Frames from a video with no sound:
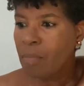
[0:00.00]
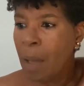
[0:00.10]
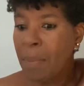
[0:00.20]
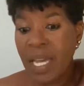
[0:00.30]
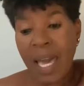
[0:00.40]

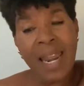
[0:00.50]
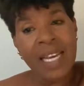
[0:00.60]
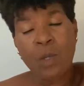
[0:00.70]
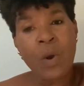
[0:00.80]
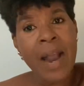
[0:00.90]
But yeah,
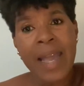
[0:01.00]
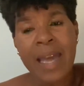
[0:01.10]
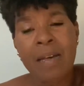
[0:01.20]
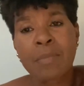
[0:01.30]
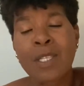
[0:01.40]
that's where I
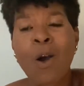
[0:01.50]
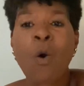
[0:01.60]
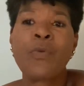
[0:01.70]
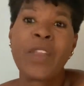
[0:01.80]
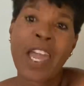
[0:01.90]
am.
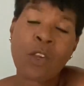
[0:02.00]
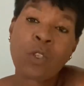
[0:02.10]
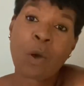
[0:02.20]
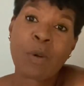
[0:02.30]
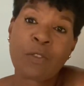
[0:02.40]
So thank you
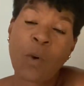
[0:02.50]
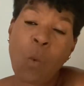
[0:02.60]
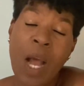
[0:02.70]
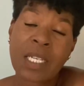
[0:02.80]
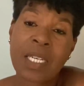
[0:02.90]
so much for
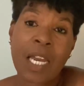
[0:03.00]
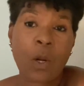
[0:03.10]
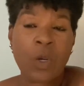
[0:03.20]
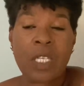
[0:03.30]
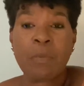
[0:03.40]
watching. I
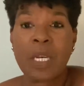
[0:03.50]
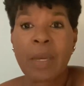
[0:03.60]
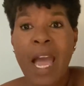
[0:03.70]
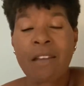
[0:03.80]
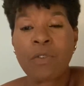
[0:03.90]
know it's been
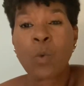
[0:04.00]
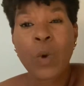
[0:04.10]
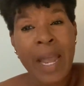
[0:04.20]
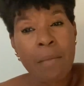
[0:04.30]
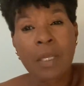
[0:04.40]
kind of a
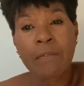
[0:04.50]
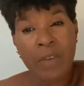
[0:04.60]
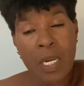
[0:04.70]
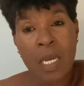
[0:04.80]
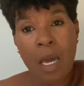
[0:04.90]
rambling
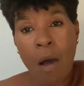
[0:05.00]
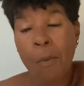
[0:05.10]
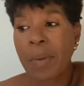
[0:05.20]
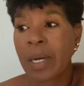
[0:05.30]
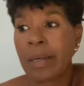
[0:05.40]

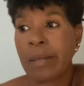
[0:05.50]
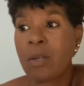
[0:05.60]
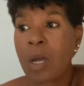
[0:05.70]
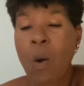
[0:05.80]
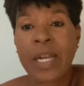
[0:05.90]
video, but
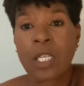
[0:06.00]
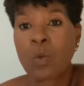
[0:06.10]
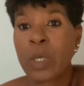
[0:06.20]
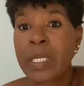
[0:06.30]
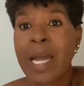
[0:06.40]
you know, I
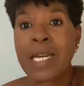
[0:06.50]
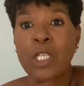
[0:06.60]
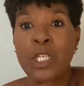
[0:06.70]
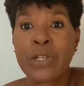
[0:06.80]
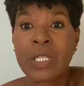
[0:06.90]
just want to kind of
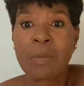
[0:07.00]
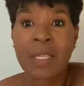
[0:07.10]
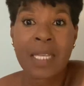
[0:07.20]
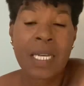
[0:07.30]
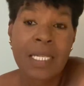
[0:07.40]
share some
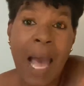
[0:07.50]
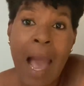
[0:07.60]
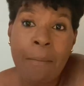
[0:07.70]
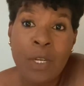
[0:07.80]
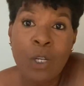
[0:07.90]
of the things
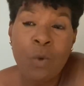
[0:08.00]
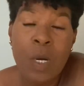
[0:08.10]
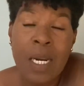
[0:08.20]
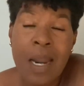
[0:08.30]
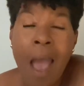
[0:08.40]
I'm
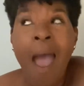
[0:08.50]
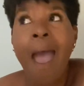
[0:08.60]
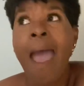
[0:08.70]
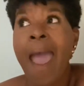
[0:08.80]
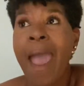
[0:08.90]
doing
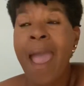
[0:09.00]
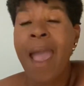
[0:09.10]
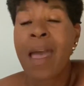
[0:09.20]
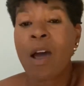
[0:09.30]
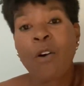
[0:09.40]

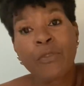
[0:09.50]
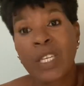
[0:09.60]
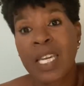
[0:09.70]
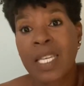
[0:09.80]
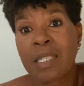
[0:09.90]
and
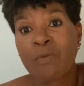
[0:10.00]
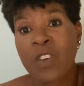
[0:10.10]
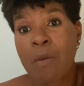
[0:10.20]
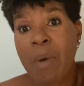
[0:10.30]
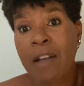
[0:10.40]
hopefully get some
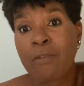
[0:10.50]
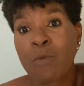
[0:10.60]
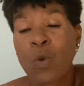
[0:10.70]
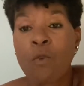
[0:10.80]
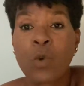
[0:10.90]
feedback
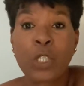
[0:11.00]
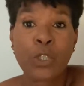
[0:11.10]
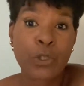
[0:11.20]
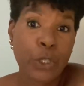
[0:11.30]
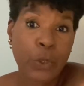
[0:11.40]
from you of what
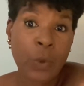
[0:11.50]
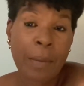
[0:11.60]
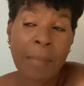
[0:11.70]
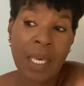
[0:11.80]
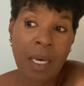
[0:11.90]
you're
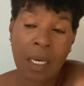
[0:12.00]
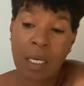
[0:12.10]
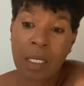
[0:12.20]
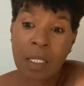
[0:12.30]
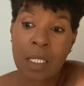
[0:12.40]
doing
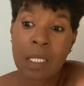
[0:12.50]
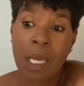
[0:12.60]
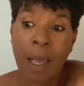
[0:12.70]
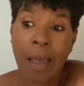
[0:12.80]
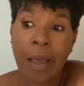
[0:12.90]
because,
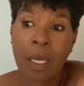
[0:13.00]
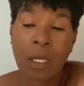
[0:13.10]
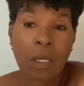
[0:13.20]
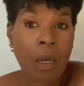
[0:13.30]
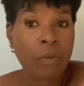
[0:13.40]

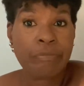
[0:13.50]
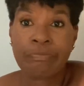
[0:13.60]
you know,